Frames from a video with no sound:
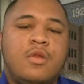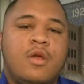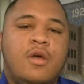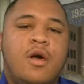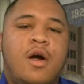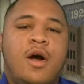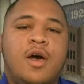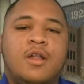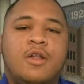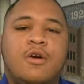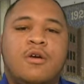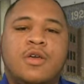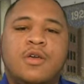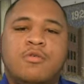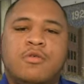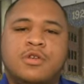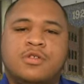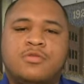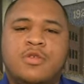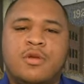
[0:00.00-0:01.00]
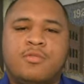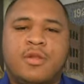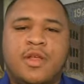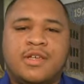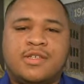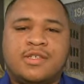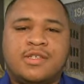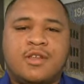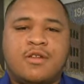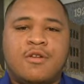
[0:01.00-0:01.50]
No, he wants me to play
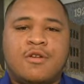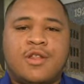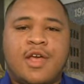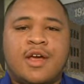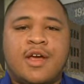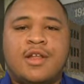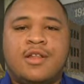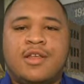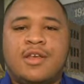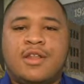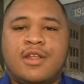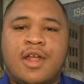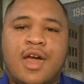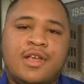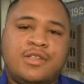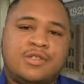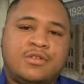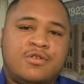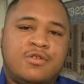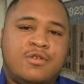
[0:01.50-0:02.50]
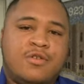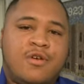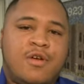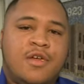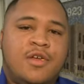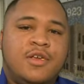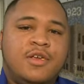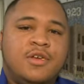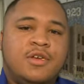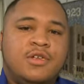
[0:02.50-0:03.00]
center like I did in high school,
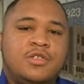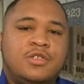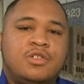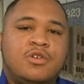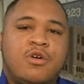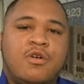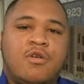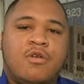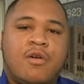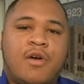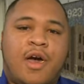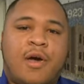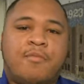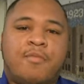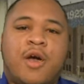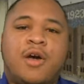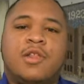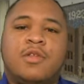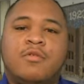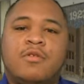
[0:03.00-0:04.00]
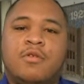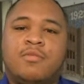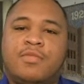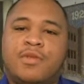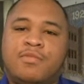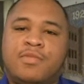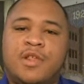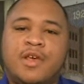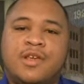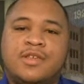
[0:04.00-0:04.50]
so I probably will be
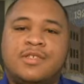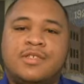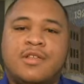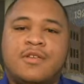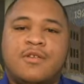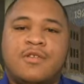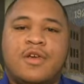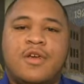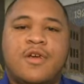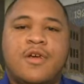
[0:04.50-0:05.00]
playing center there.